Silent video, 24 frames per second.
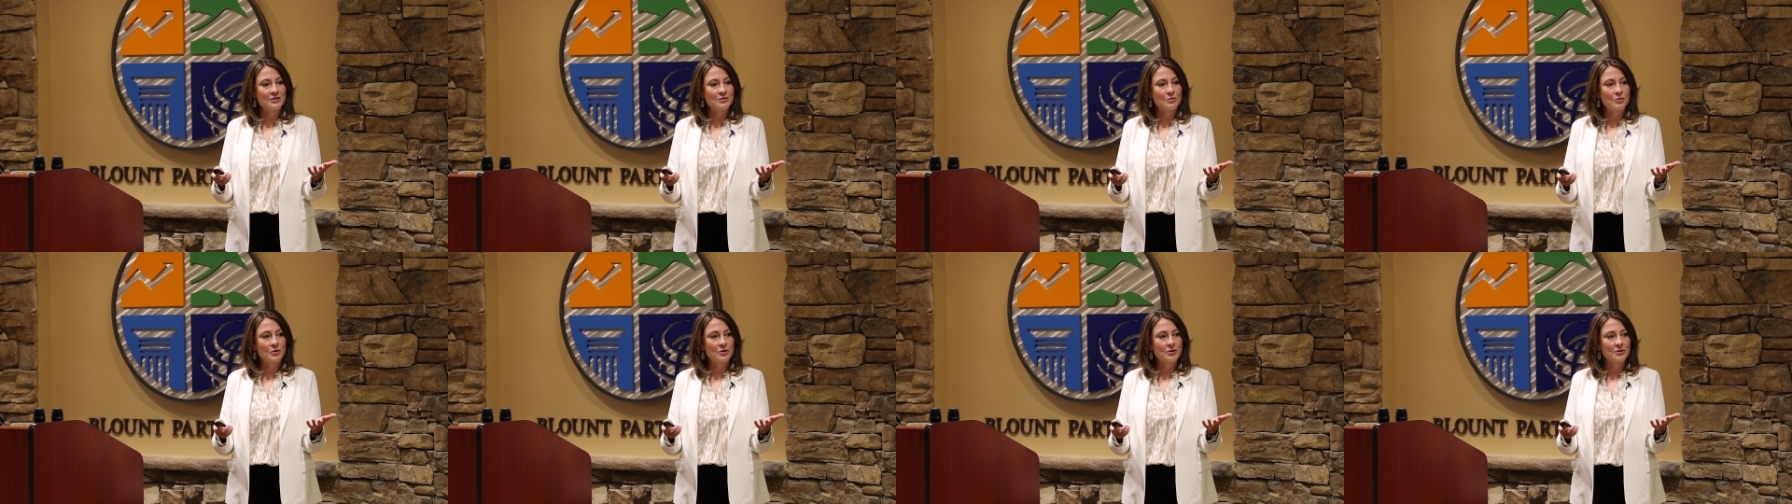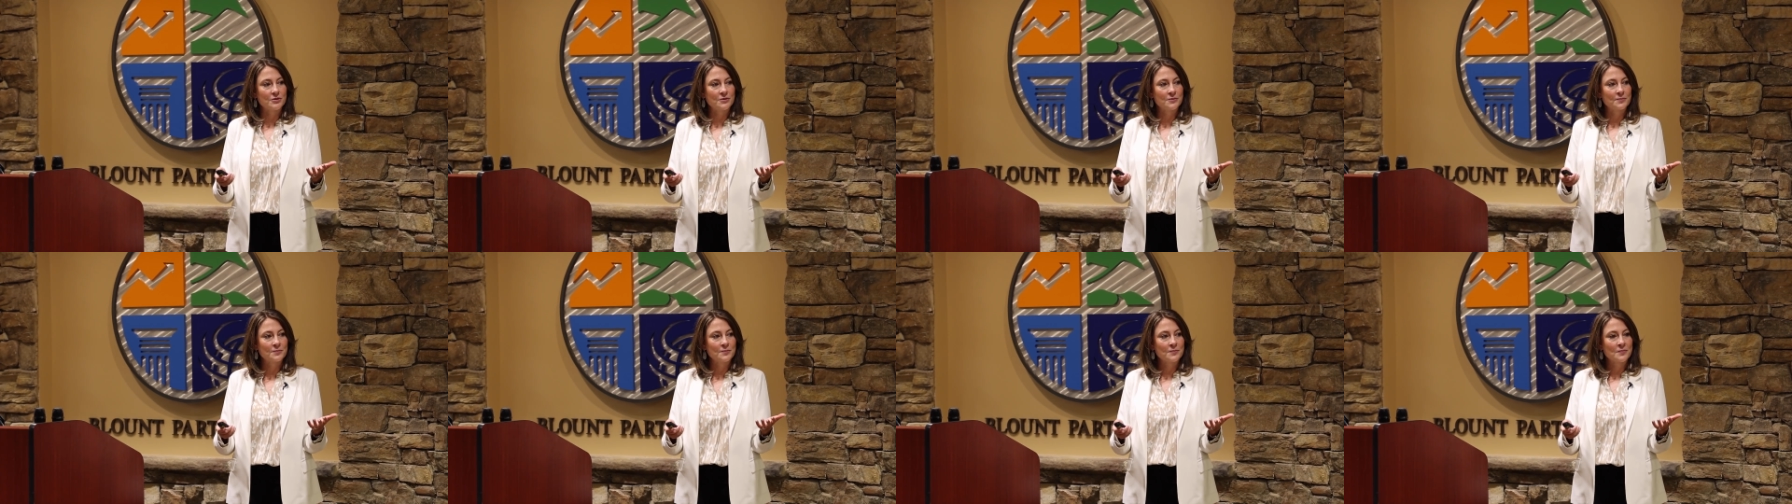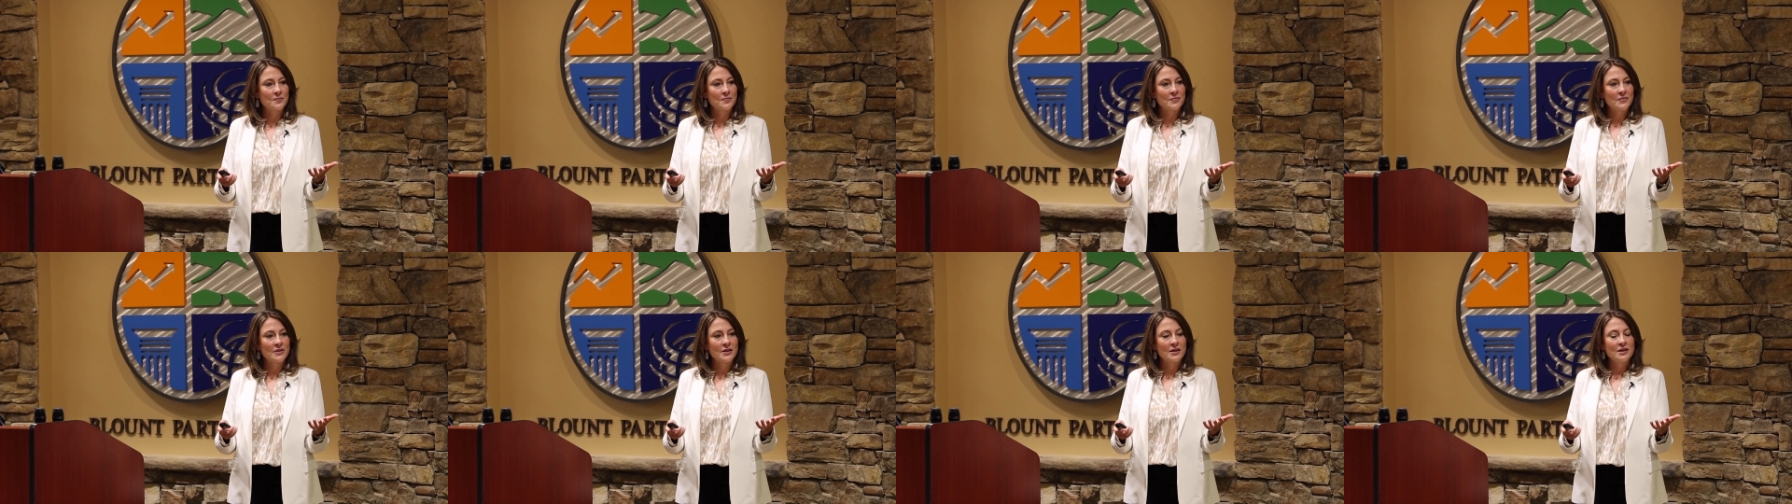to work.
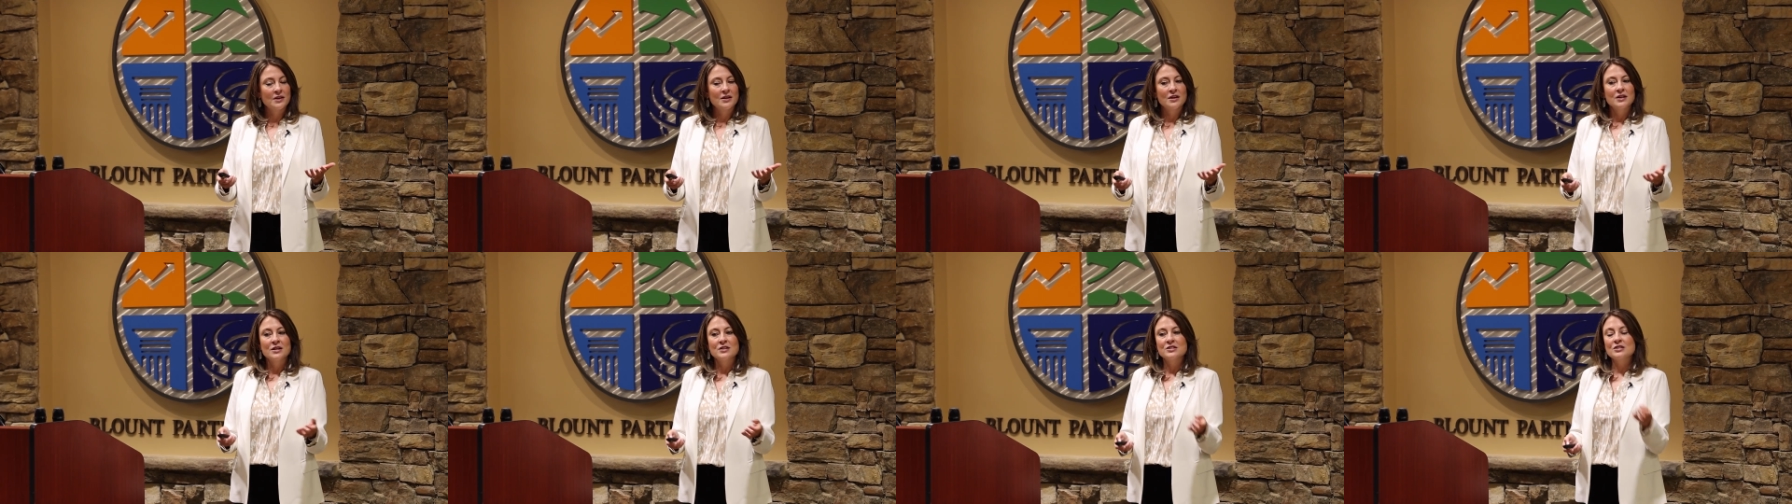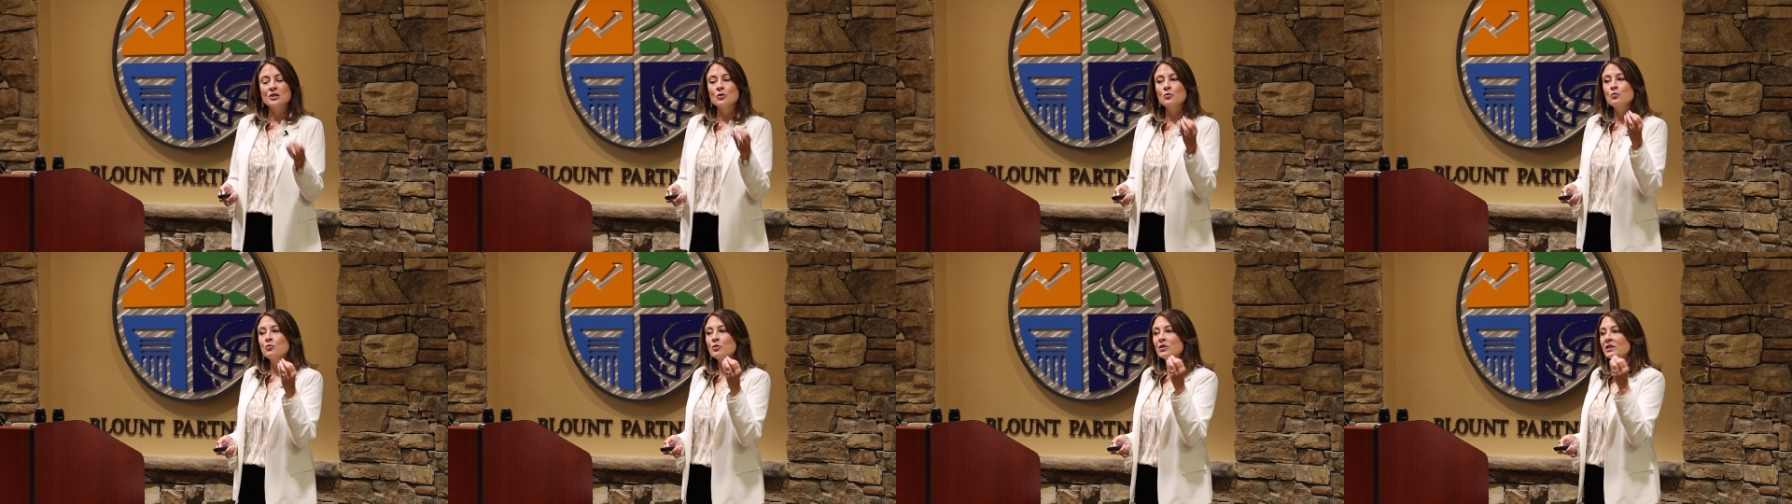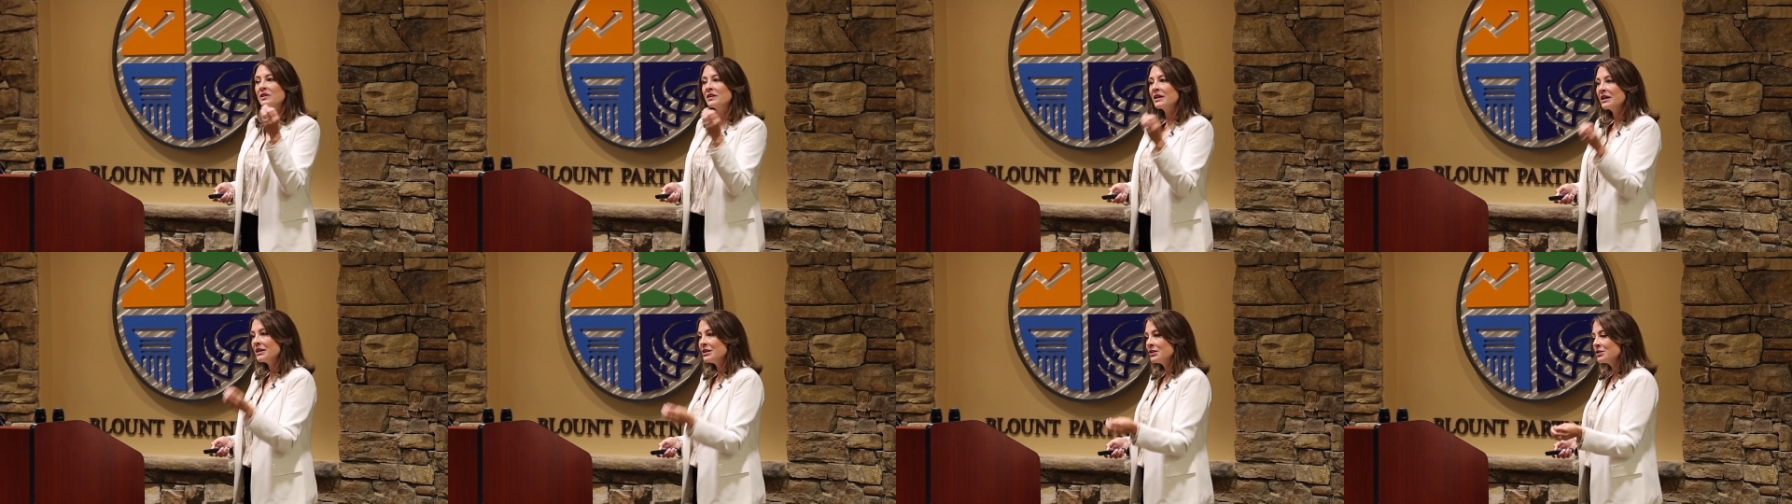So
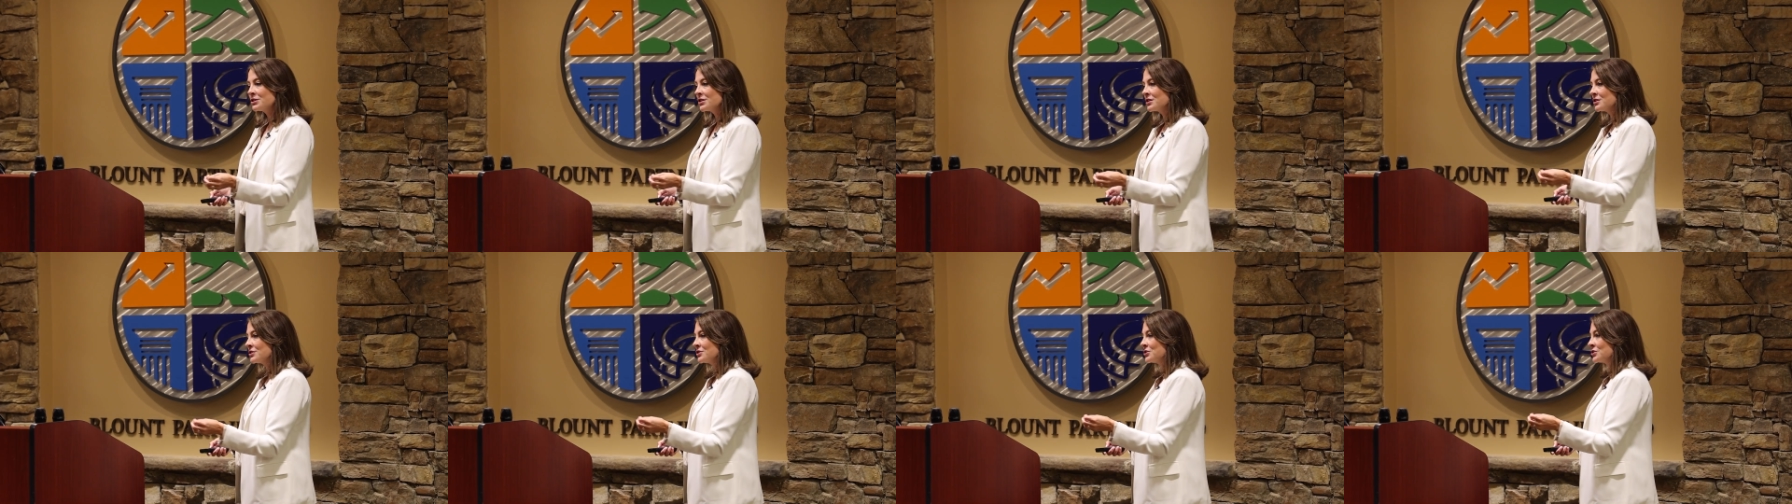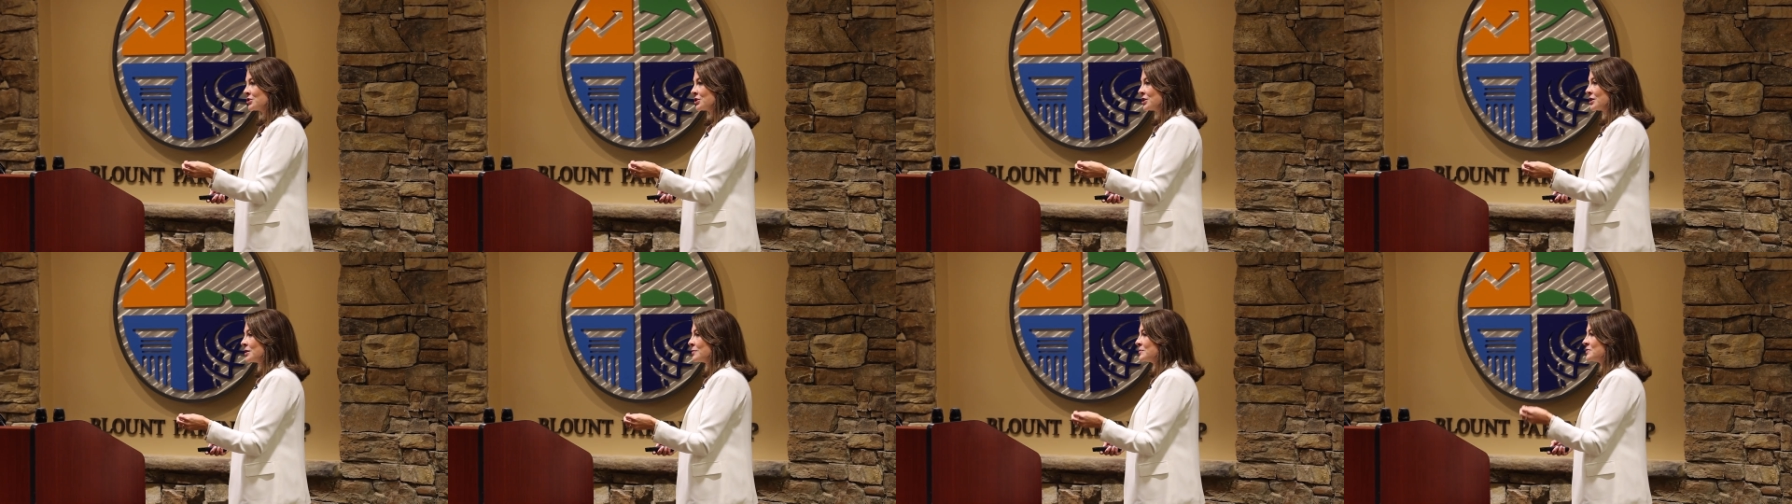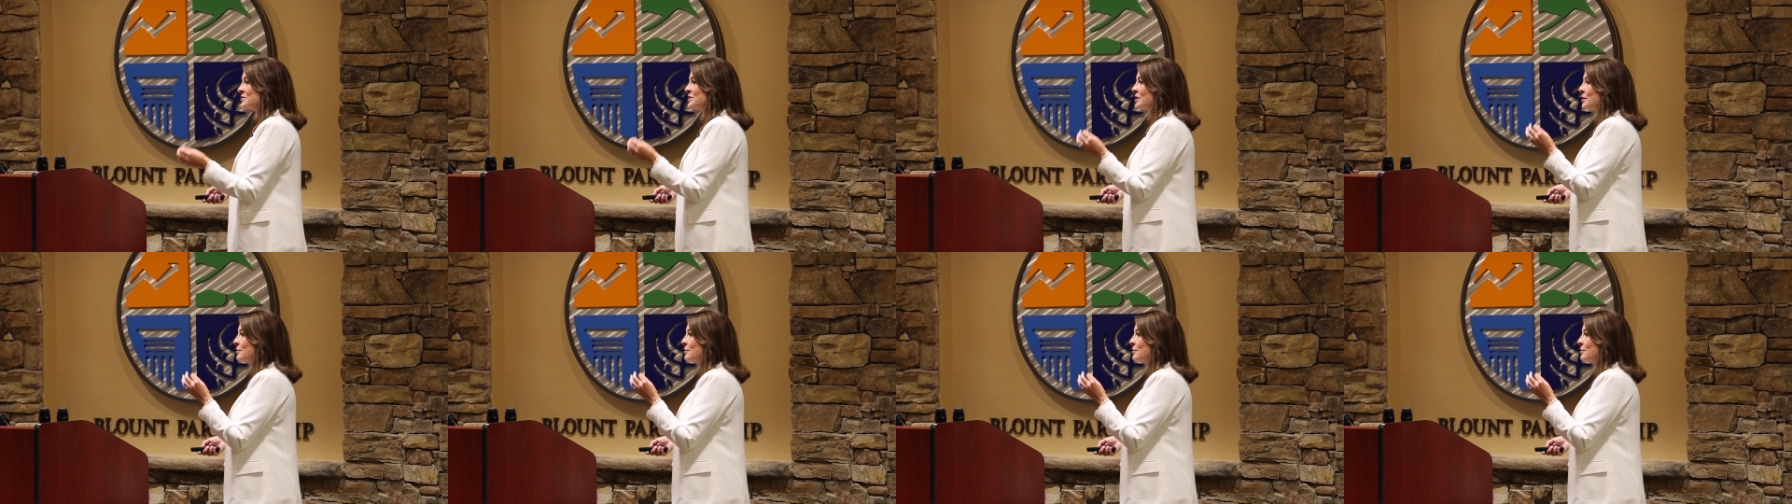relationships,